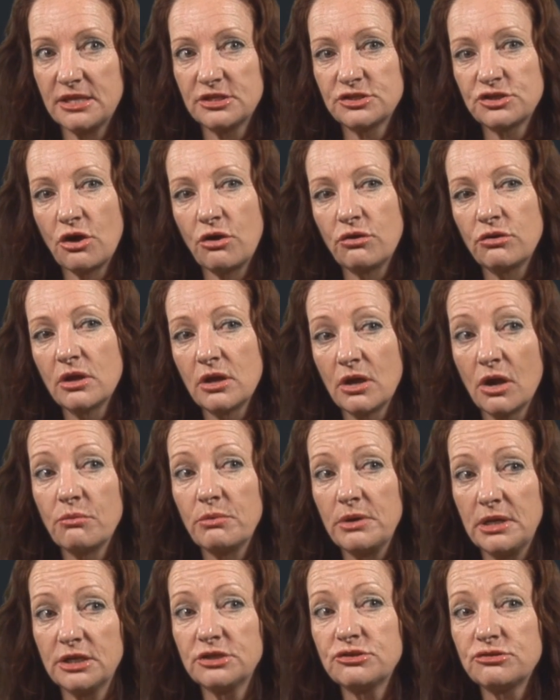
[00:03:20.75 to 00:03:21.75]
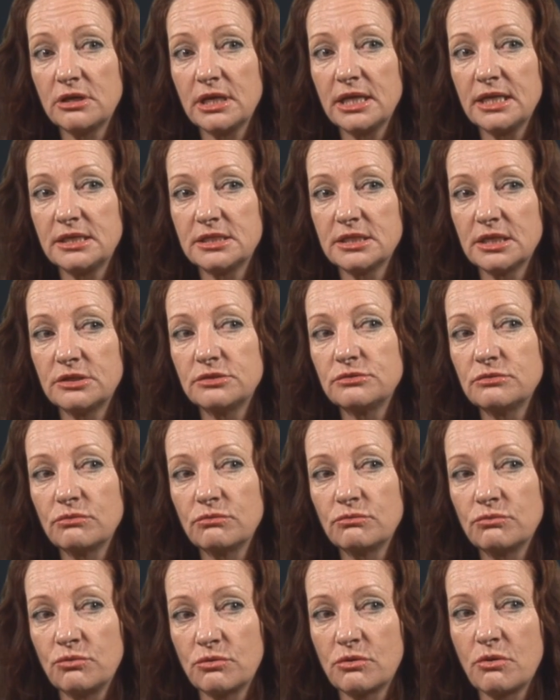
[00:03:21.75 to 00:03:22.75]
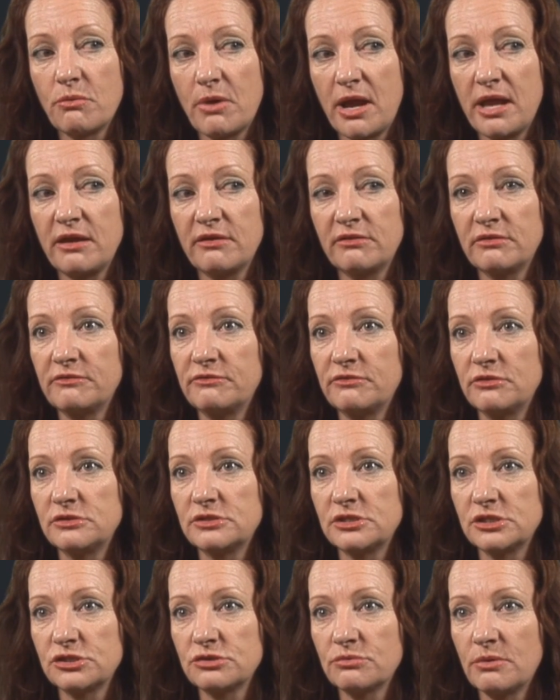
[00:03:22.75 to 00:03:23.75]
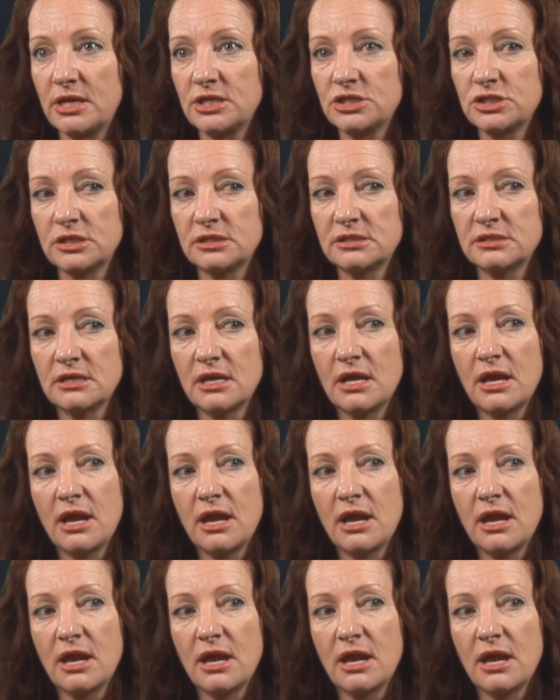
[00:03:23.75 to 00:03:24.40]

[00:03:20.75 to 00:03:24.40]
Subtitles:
So we literally did walk away in a few situations.